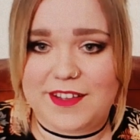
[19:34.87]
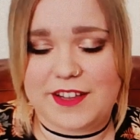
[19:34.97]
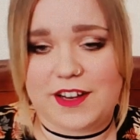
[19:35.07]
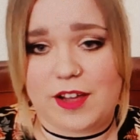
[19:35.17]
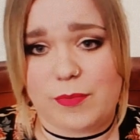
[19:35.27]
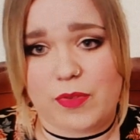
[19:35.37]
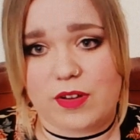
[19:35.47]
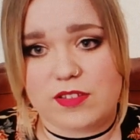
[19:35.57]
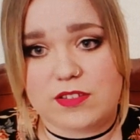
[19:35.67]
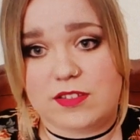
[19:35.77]
I'm
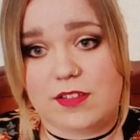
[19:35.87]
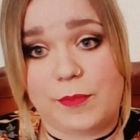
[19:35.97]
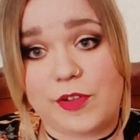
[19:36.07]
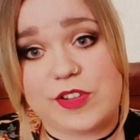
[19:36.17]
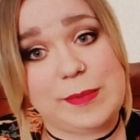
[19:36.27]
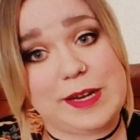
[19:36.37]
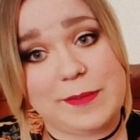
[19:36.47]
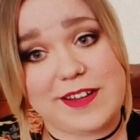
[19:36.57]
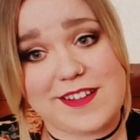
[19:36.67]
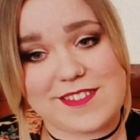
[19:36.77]
not too bad a
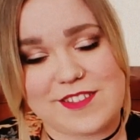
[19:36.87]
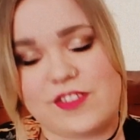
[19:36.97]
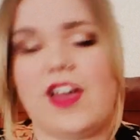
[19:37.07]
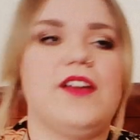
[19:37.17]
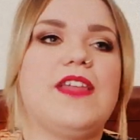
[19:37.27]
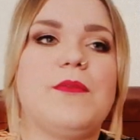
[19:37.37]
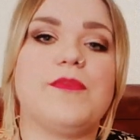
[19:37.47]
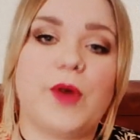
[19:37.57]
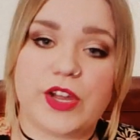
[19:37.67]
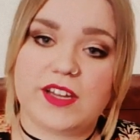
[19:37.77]
person. So that
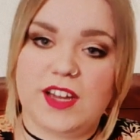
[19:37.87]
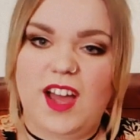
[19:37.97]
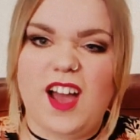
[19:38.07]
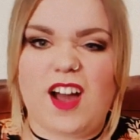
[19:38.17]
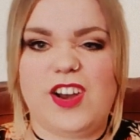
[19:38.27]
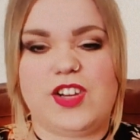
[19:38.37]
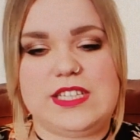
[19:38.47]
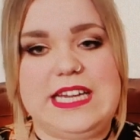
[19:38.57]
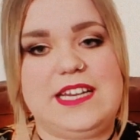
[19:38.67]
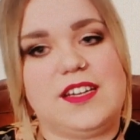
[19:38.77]
was my kind of good deed.